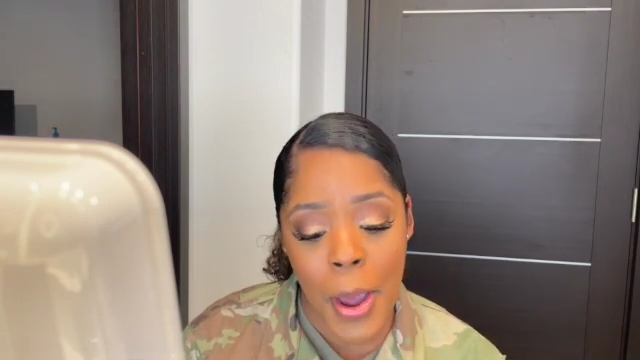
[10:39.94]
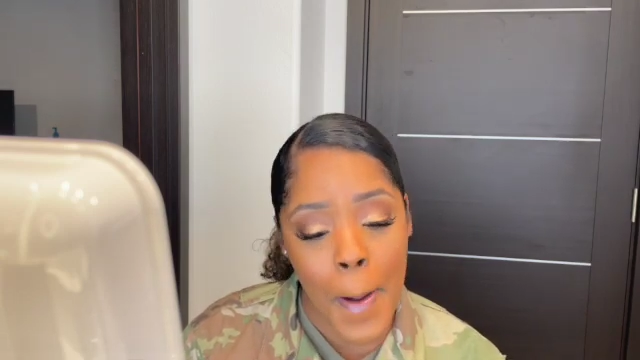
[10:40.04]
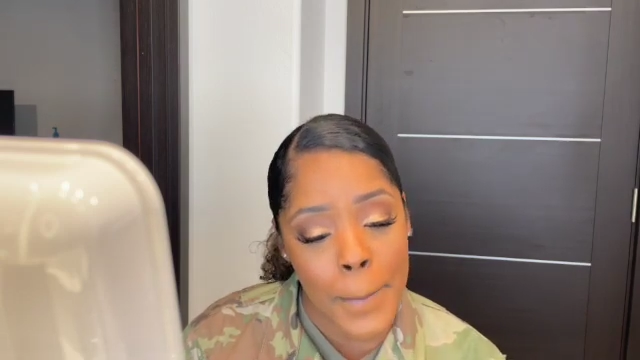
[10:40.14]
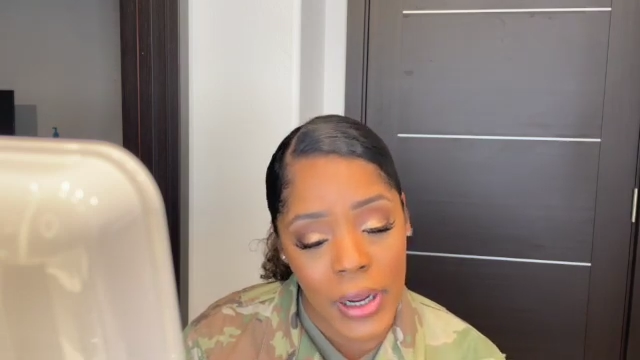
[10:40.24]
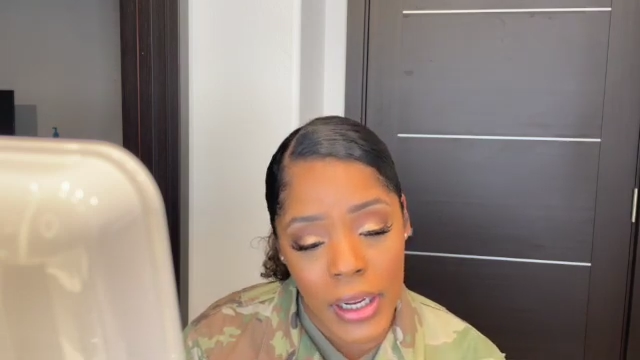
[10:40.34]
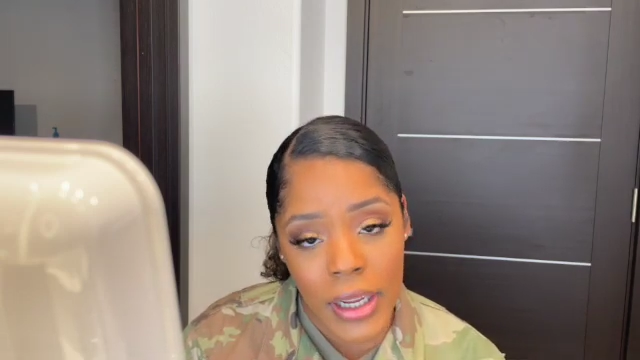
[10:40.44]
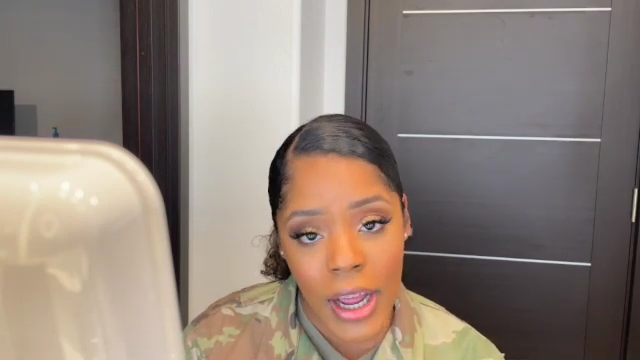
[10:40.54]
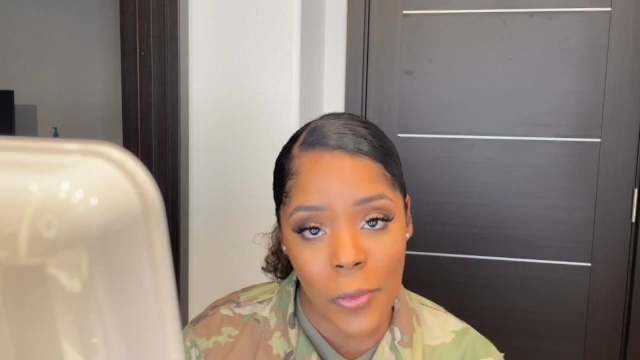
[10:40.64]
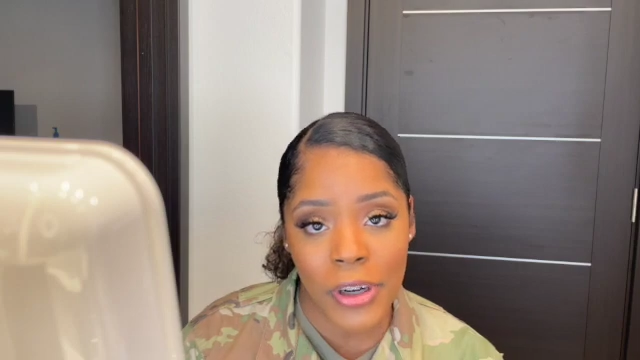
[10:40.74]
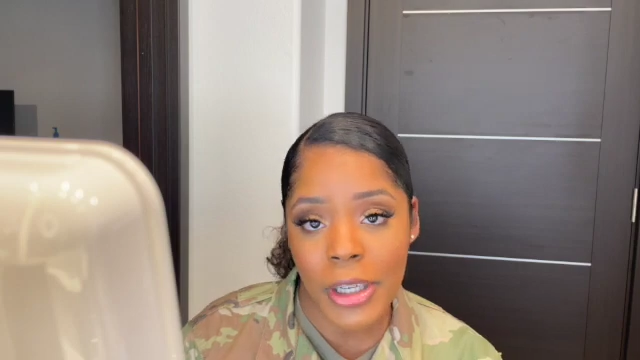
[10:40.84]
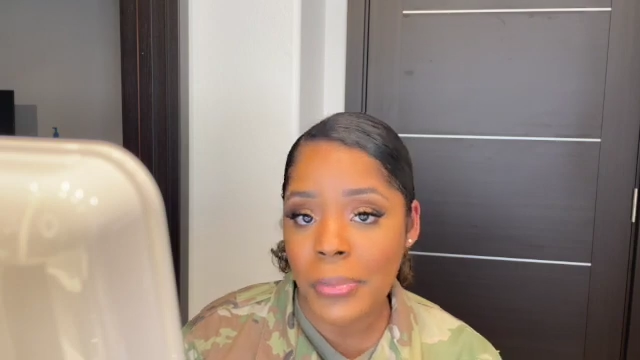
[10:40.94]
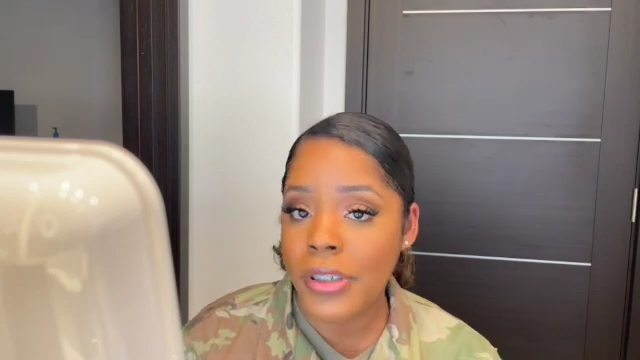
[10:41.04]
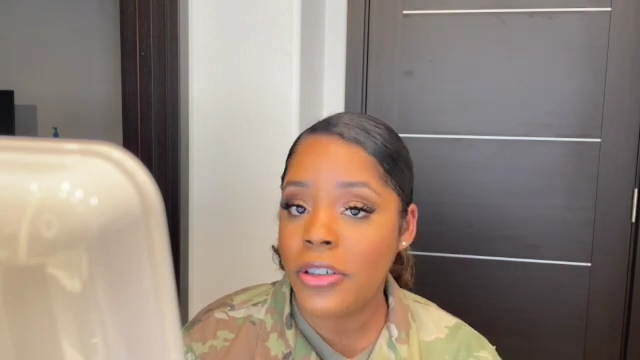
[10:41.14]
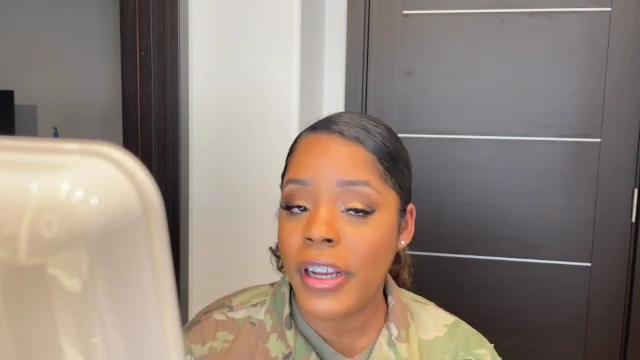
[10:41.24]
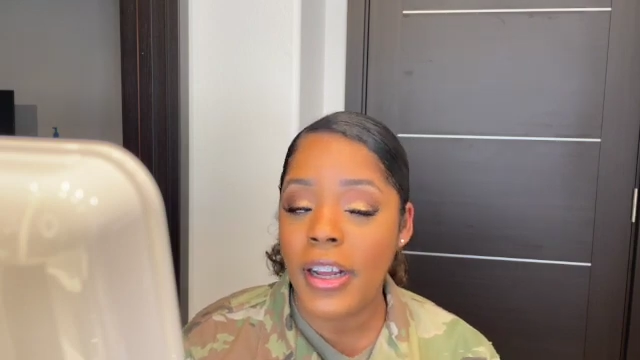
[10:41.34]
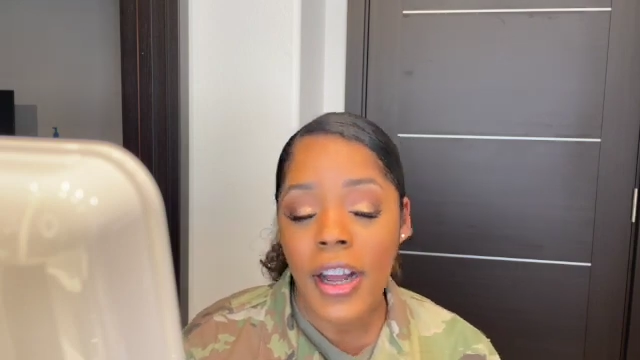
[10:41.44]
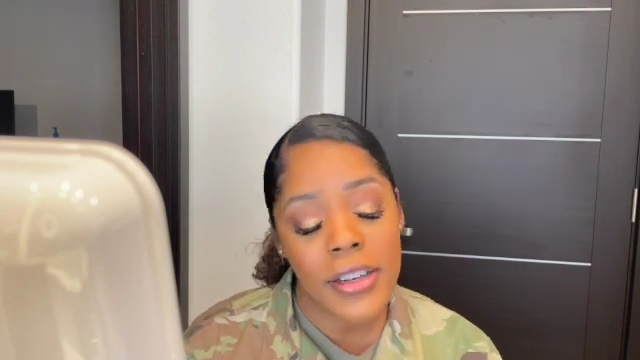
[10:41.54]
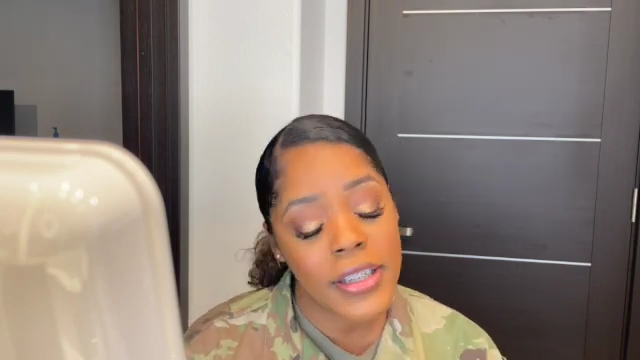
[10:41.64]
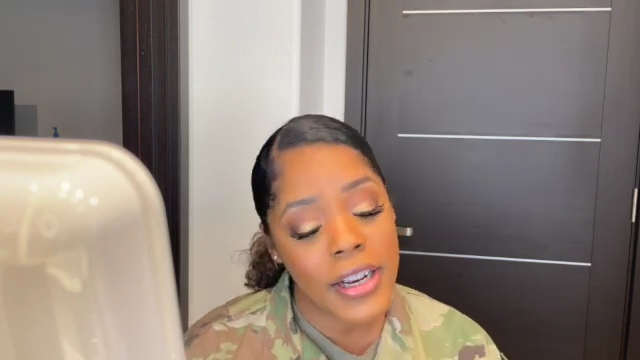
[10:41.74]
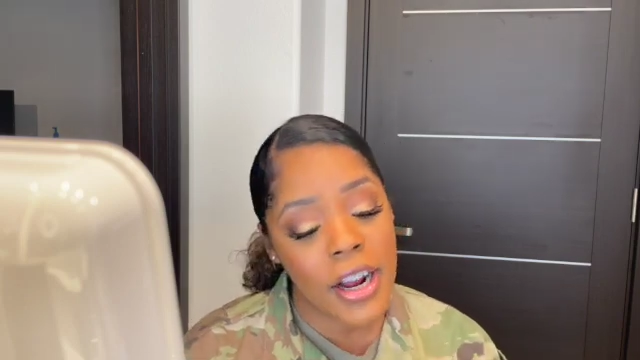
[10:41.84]
But I wanted to put great
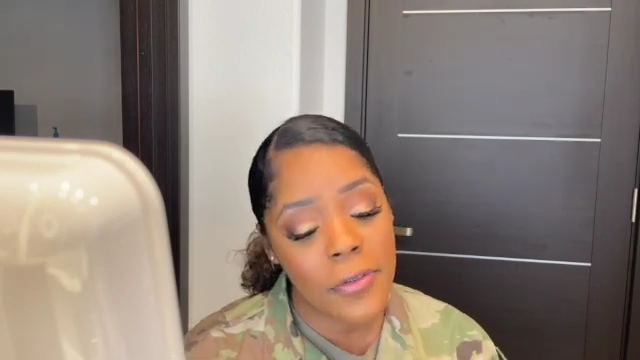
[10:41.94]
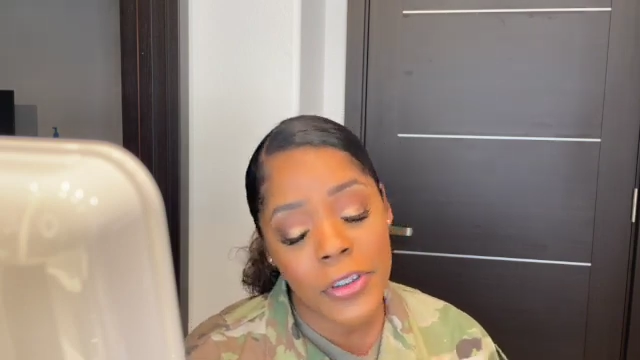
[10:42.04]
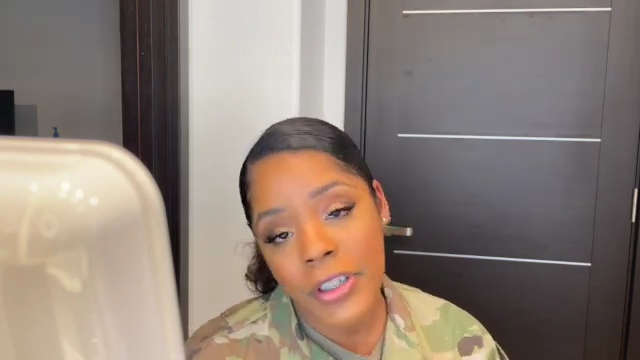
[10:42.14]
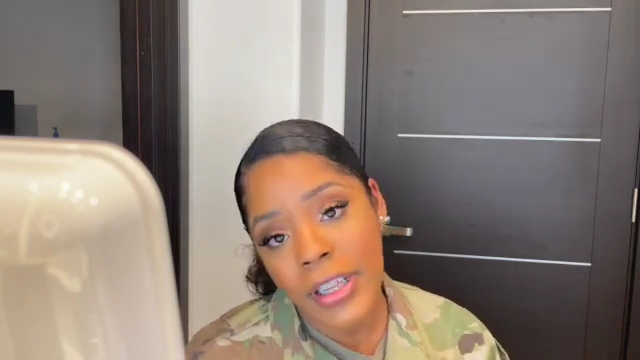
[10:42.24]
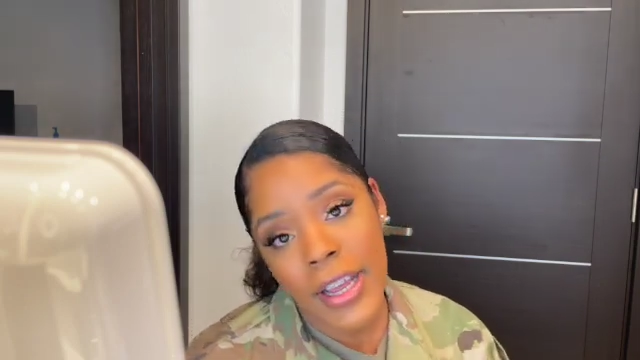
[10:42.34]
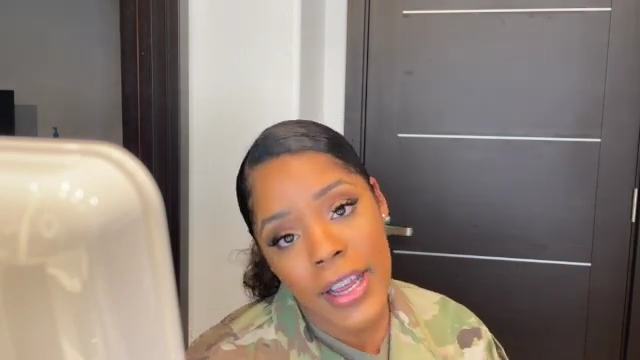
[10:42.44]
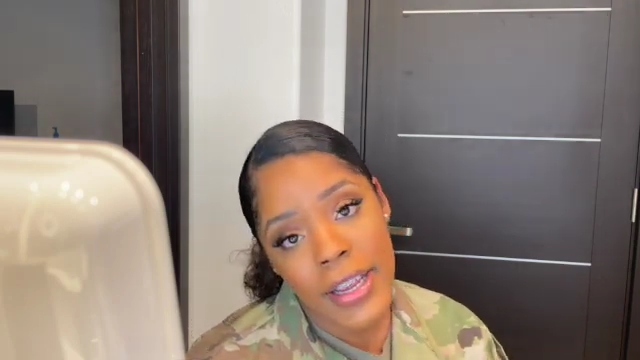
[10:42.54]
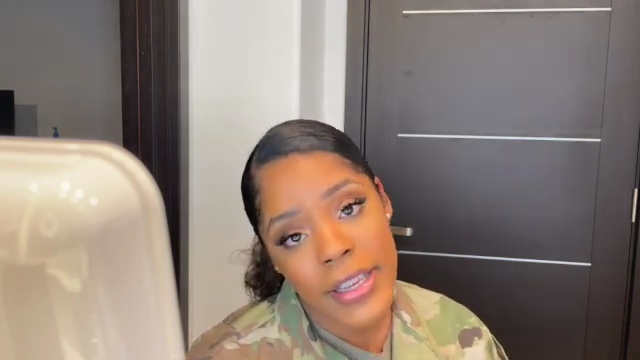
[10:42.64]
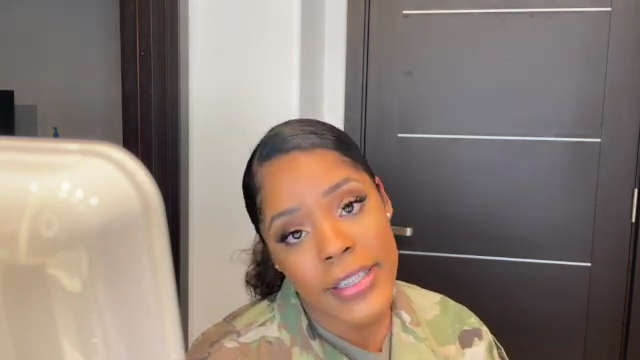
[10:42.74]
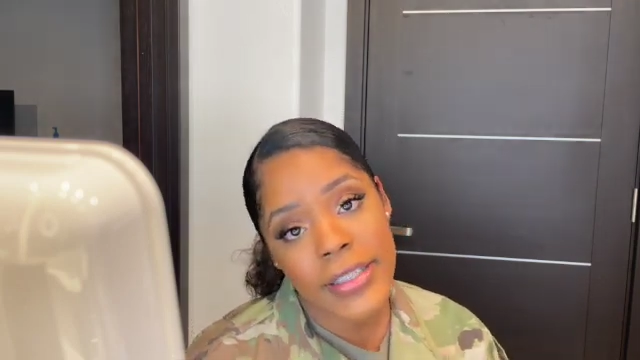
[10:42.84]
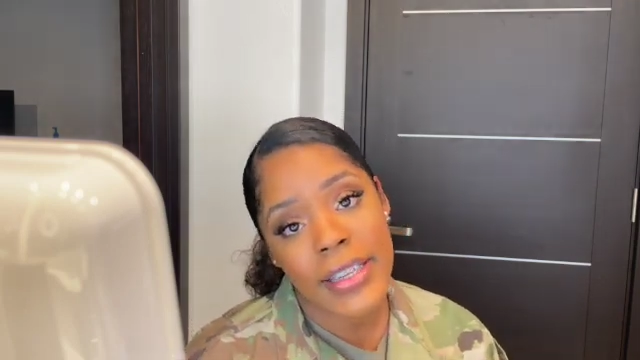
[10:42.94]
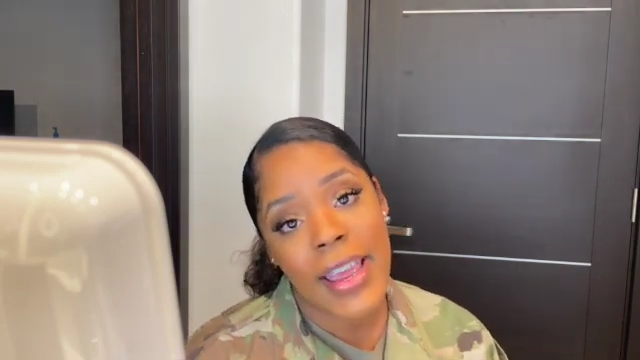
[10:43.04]
content out for you guys.